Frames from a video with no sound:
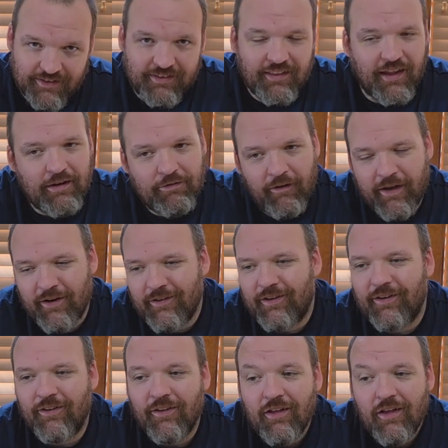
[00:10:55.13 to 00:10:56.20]
like Final
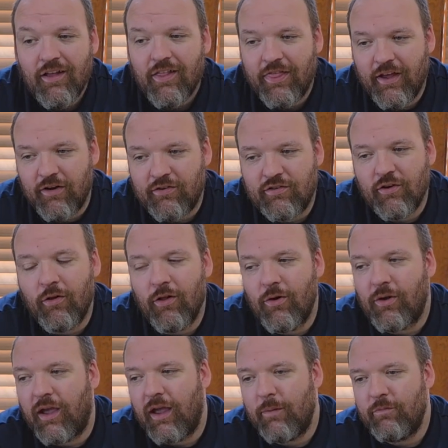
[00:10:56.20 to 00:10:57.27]
Girl, there's
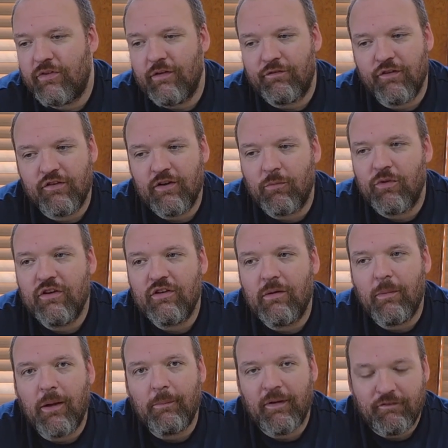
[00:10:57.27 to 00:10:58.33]
solo games that for some reason
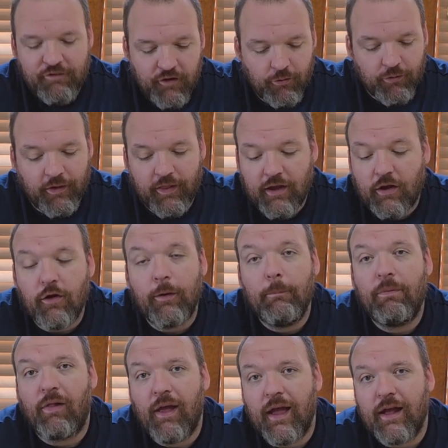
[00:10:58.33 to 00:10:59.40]
make me feel really good
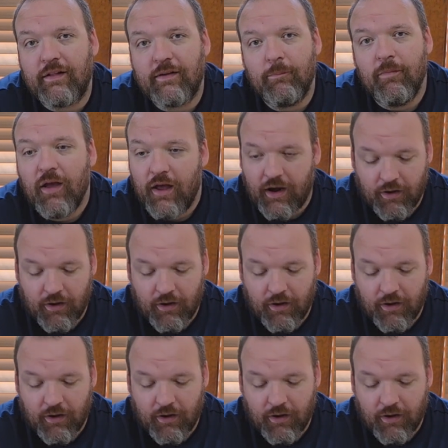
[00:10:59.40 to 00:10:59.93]
playing them, and